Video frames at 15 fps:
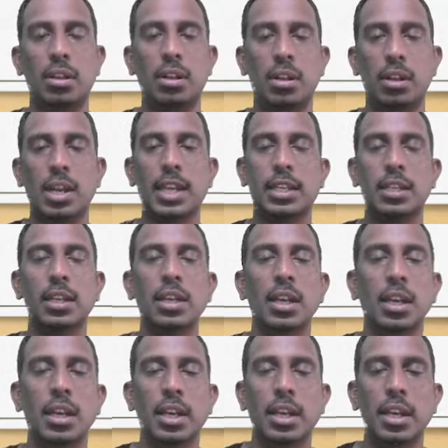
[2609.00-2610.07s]
Like
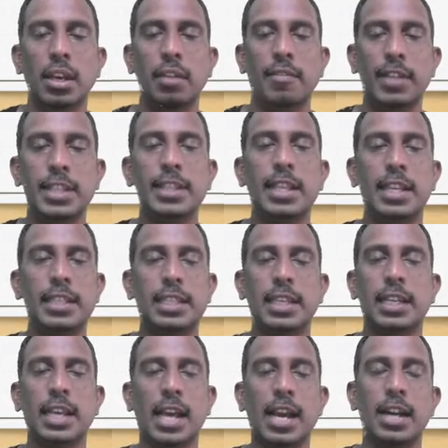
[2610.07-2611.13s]
when there is a
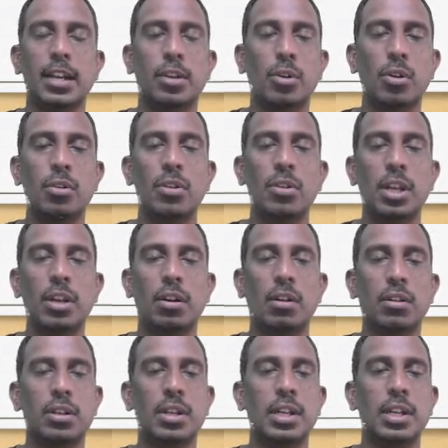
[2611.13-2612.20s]
CAD, coronary
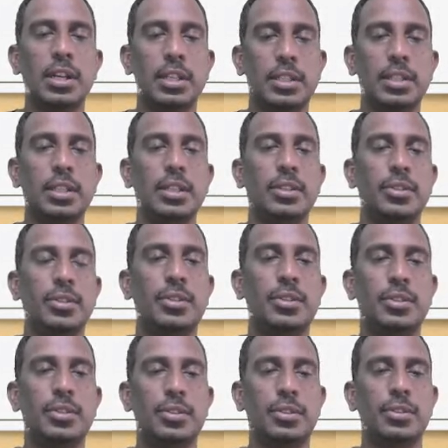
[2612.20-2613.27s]
artery
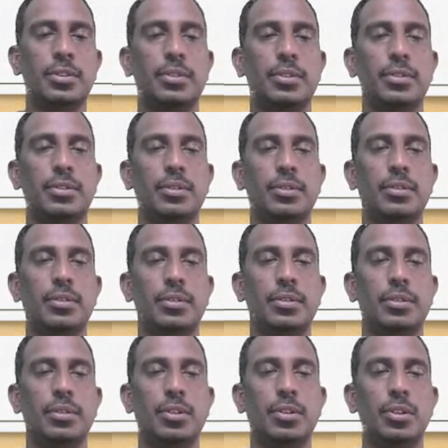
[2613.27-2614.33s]
disease,
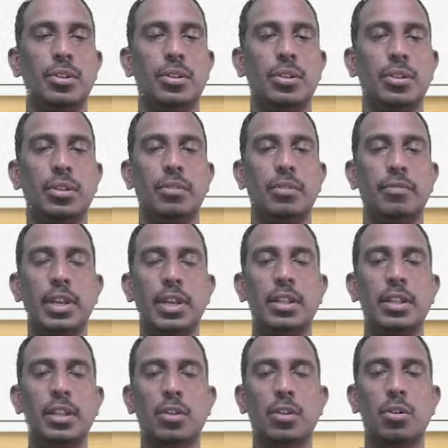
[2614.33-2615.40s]
where
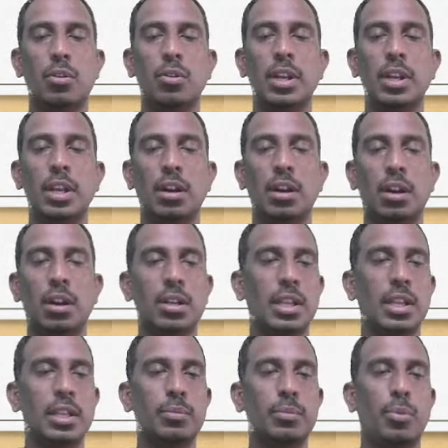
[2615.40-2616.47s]
the coronary
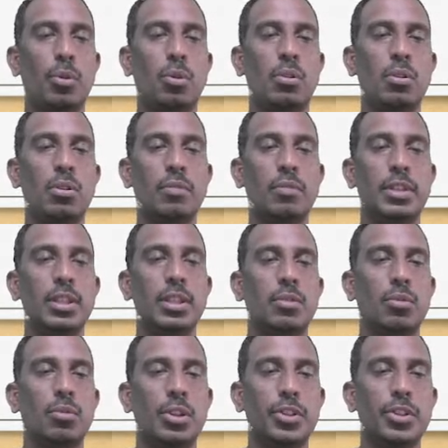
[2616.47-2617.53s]
artery is blocked with
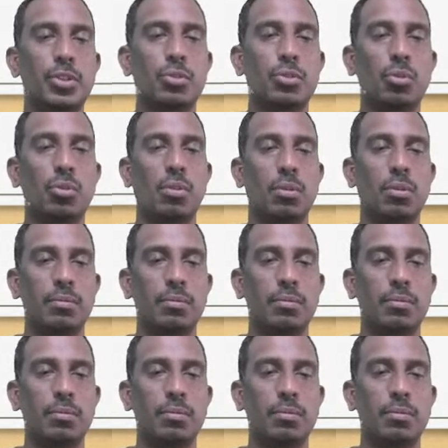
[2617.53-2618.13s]
cholesterol.